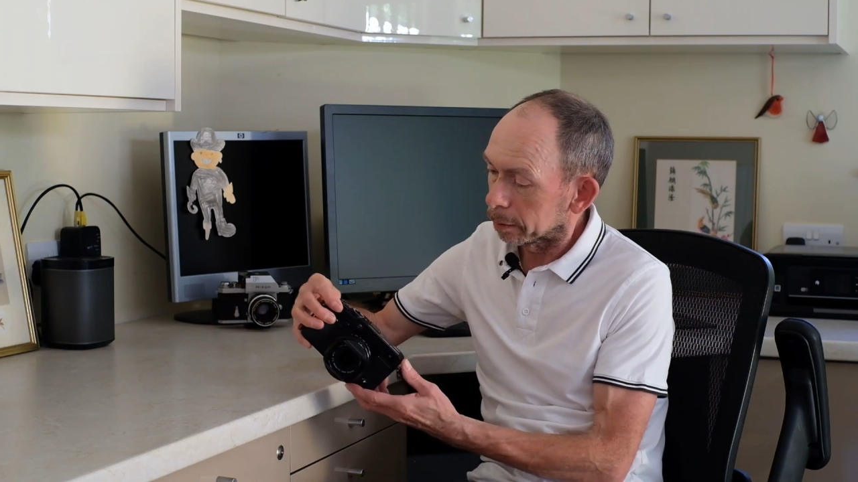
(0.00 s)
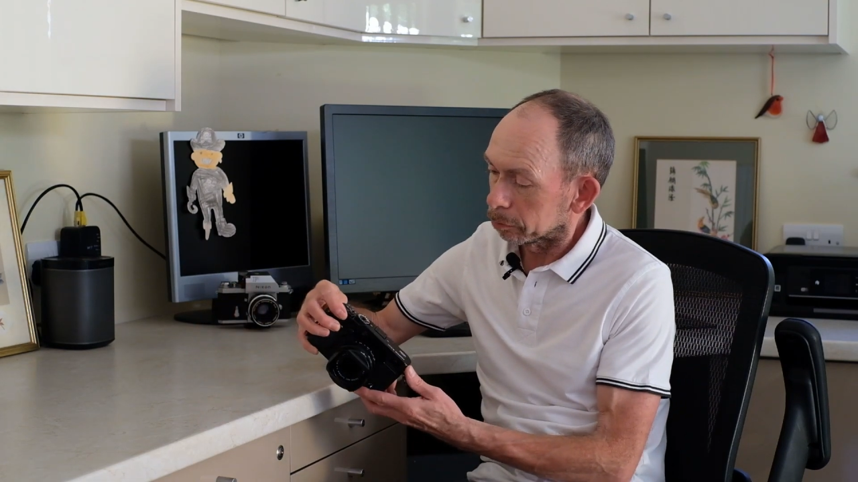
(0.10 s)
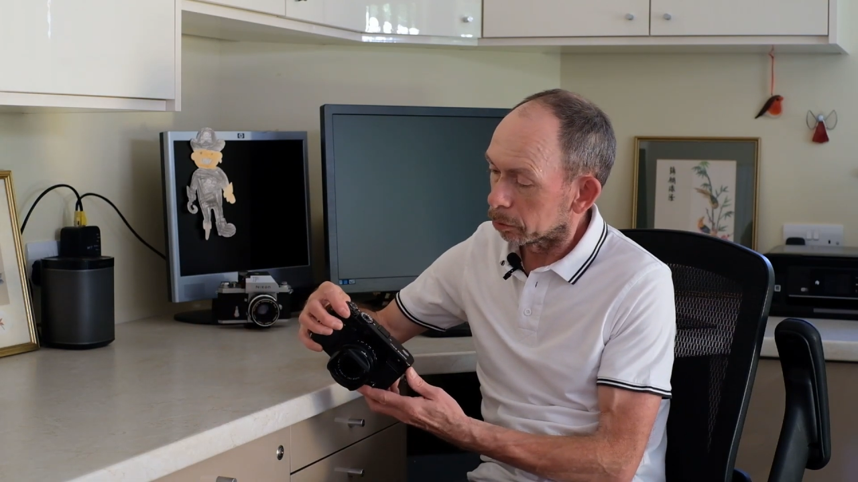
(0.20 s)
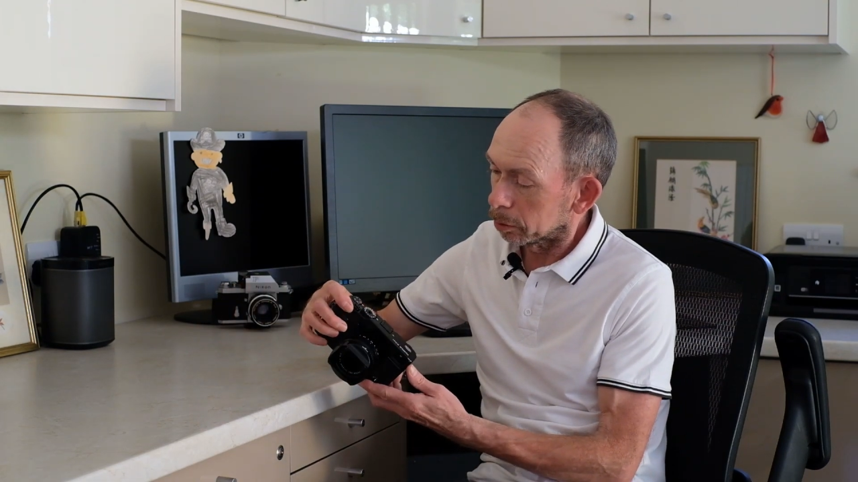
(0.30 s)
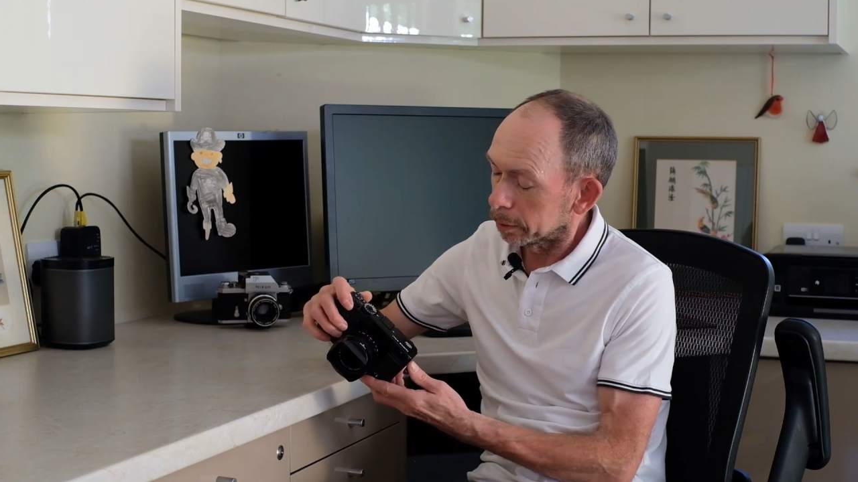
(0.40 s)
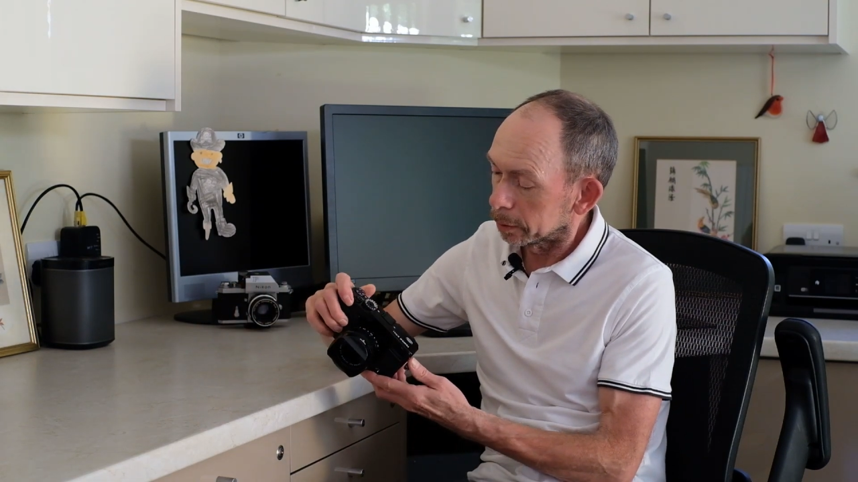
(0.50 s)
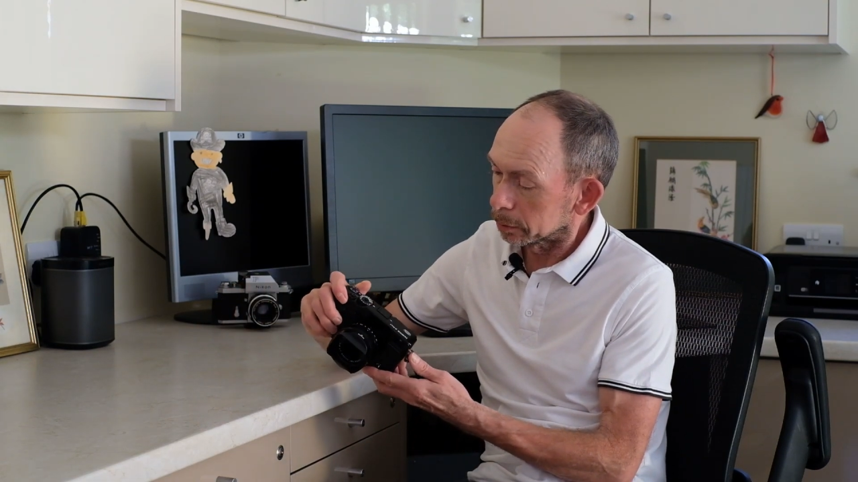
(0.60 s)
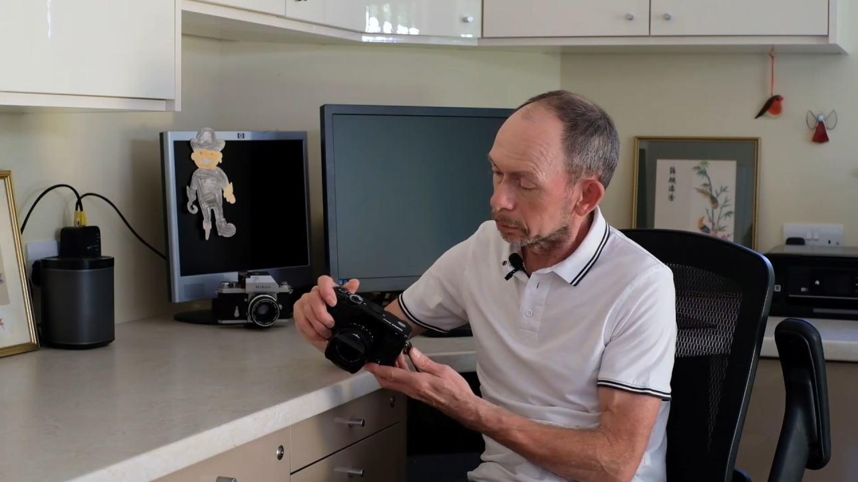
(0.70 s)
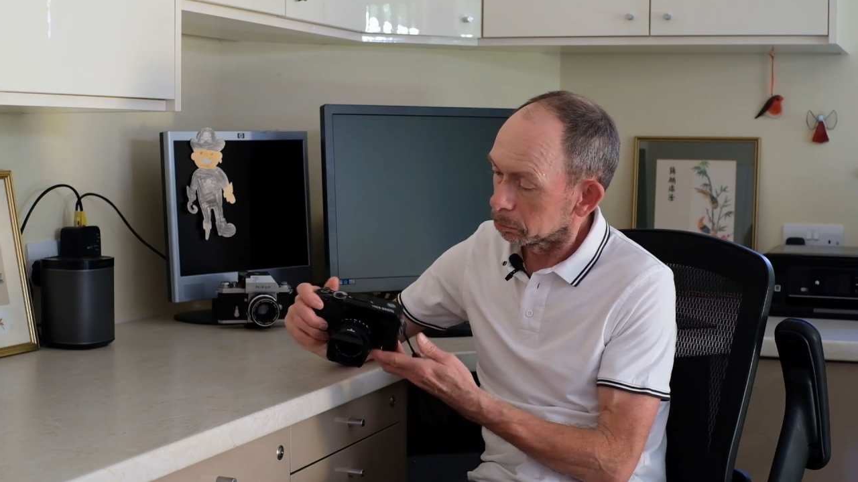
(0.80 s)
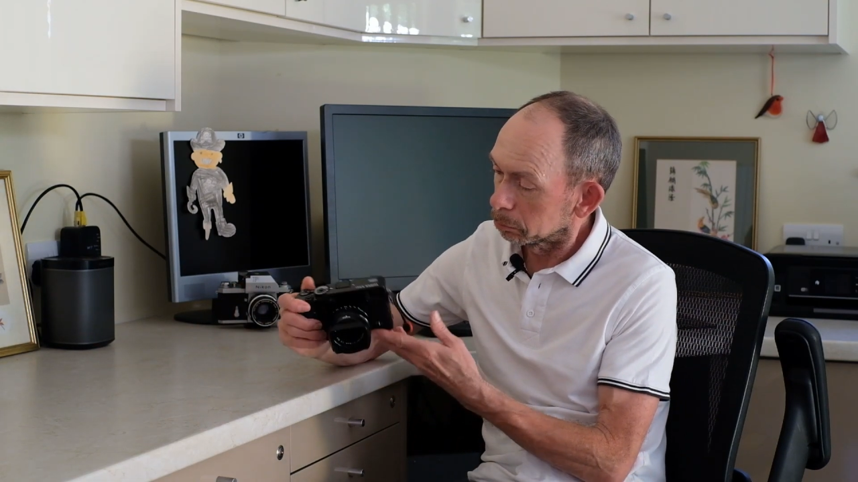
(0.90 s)
I've got
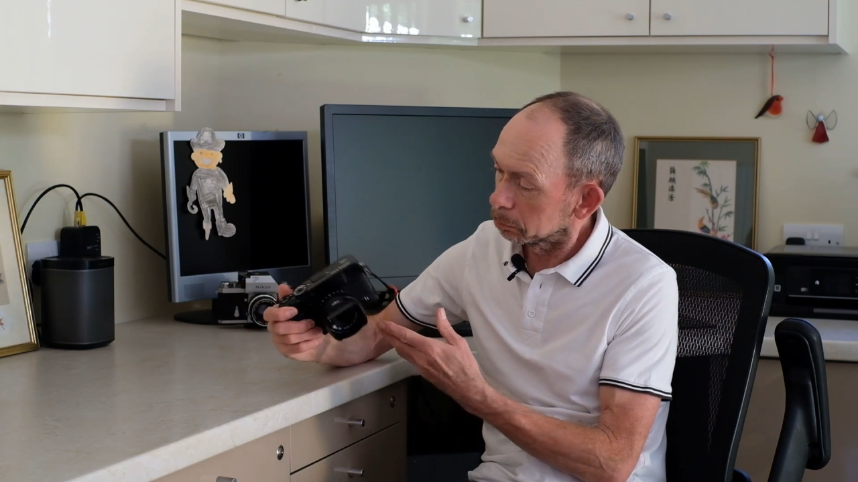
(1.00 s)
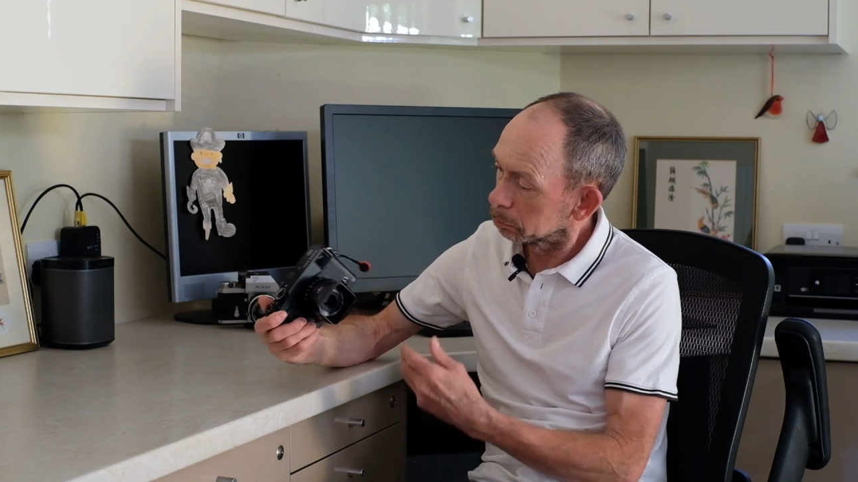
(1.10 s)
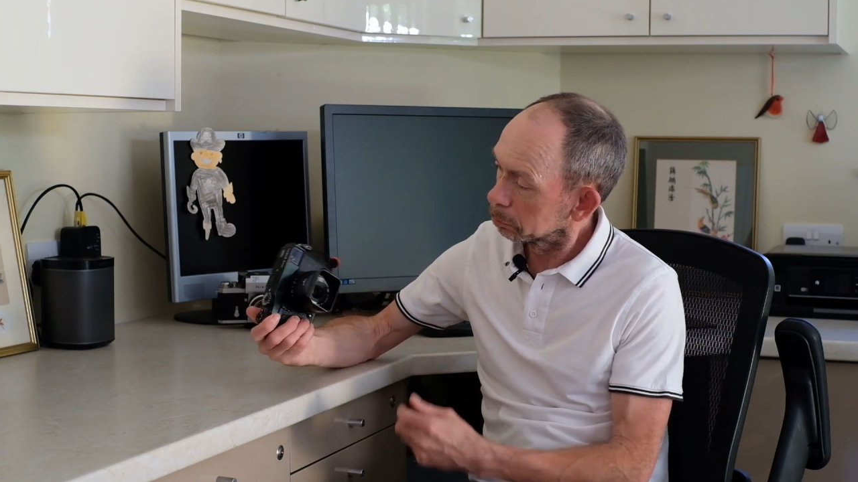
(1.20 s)
a